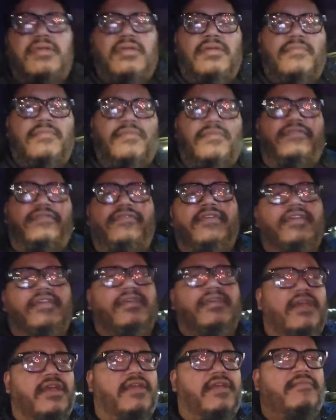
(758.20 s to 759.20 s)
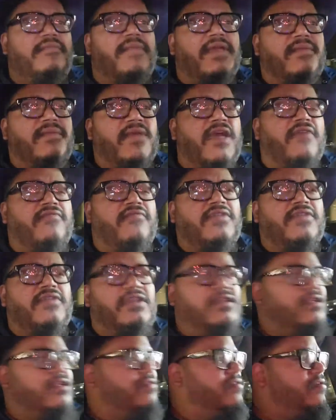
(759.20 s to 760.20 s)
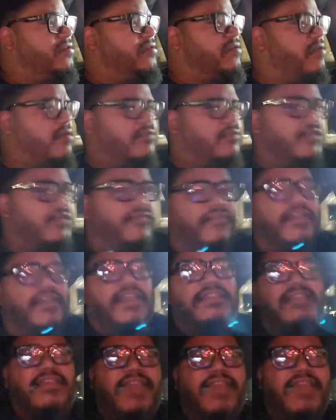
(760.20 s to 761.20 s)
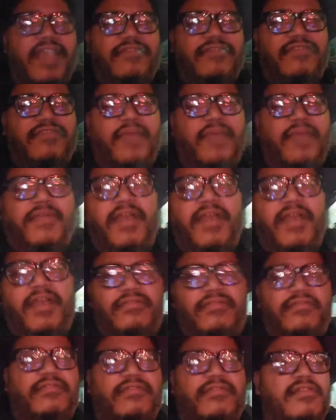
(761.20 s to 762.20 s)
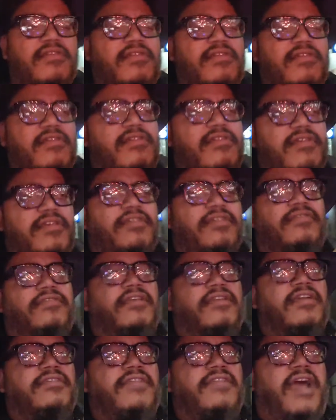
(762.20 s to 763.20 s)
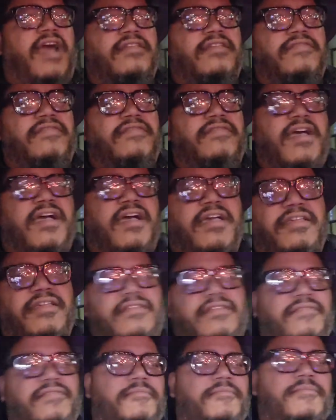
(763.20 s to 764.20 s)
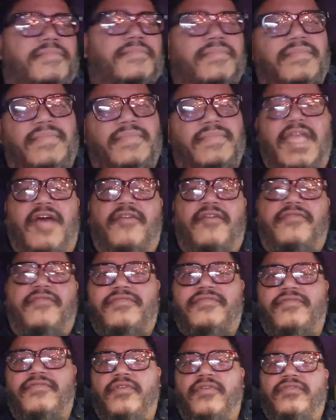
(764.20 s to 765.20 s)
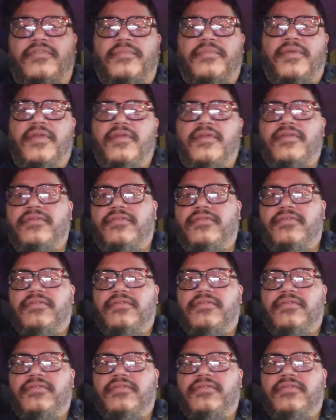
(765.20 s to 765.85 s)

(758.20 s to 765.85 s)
Let's see, maybe I'll read another. Don't forget the Cash App, guys. It's $, Elvis Rosenberg.